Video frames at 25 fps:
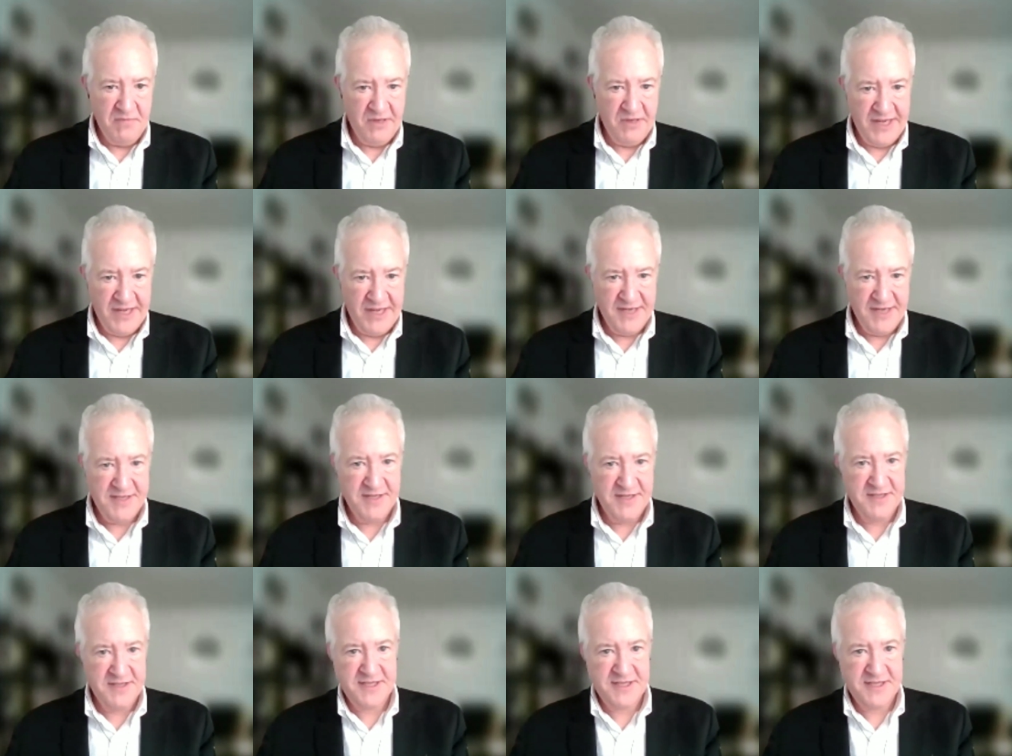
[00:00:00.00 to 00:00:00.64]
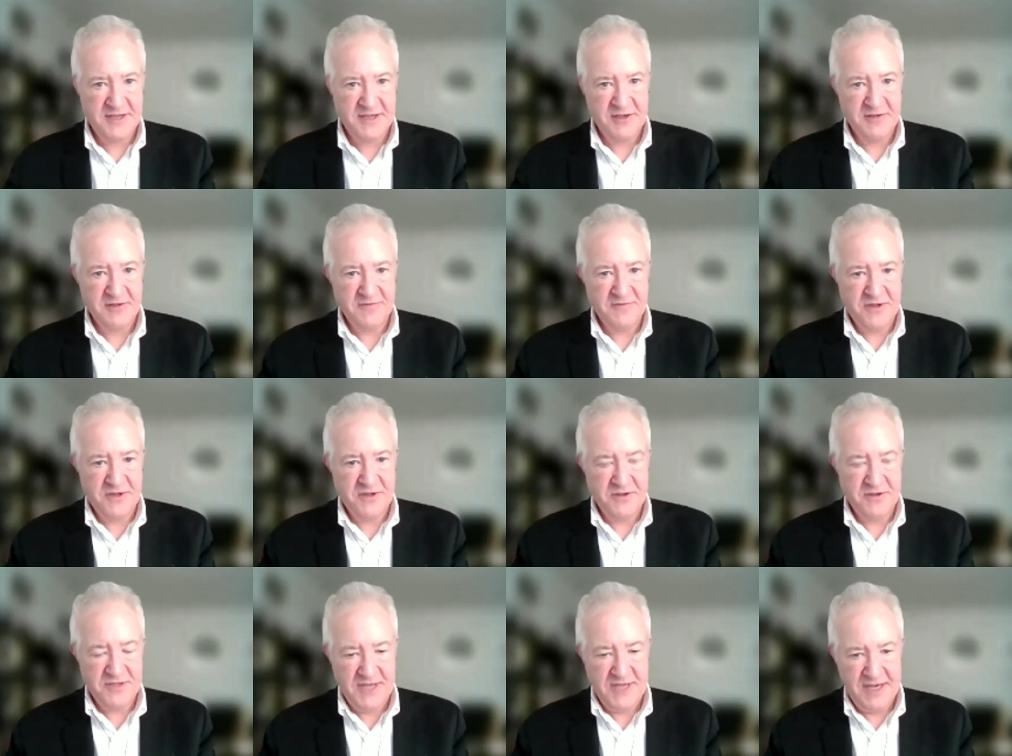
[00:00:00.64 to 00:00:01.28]
lent itself
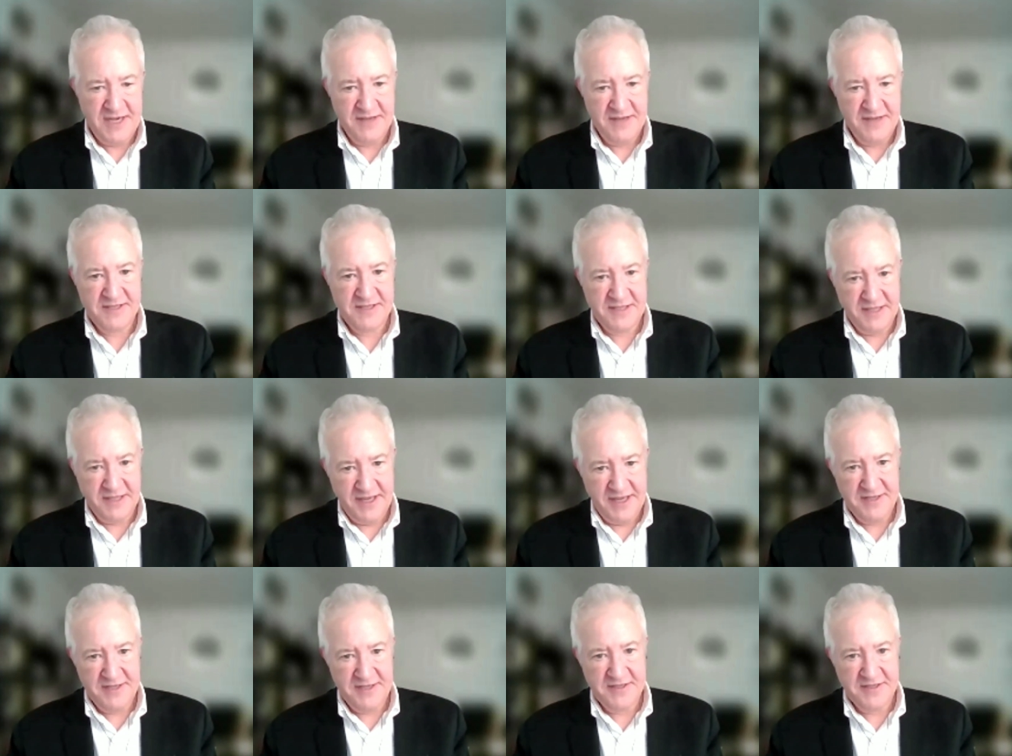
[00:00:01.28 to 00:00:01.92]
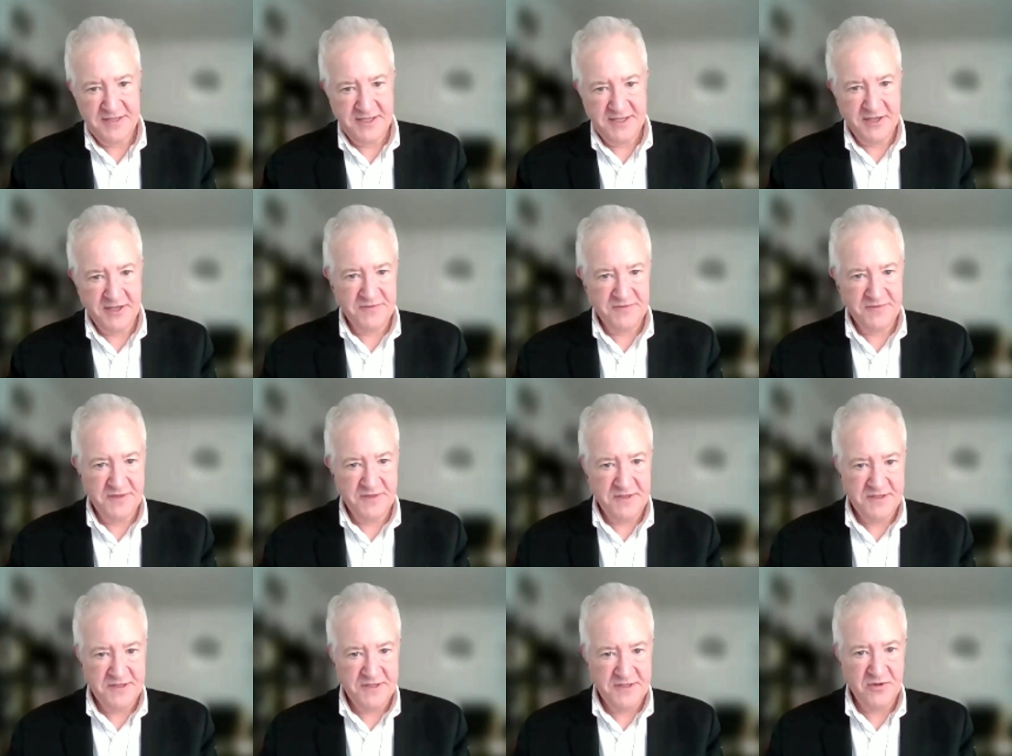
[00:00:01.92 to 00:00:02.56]
their deaths lent itself
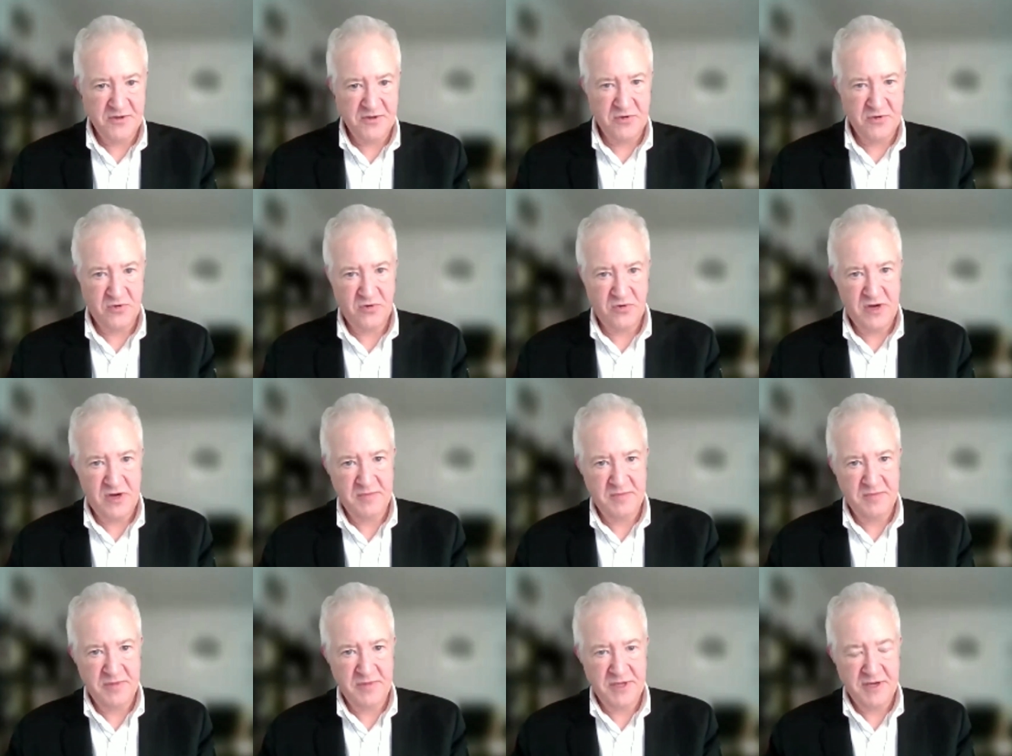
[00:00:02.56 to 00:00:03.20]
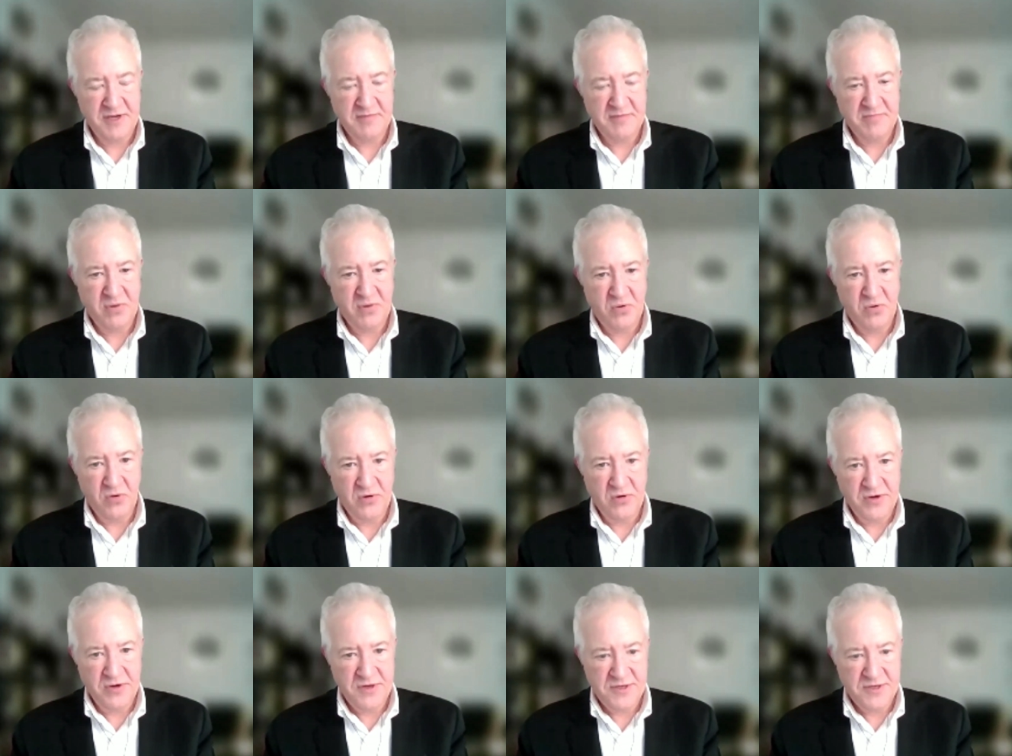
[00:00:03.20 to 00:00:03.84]
to this incredibly
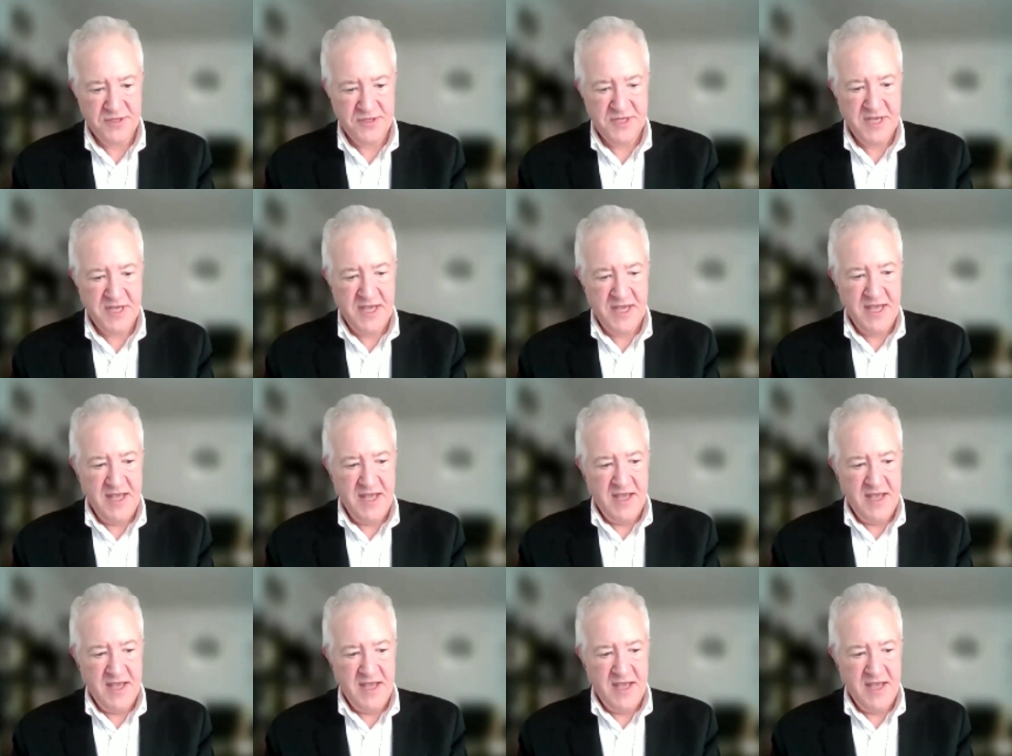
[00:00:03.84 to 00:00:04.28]
important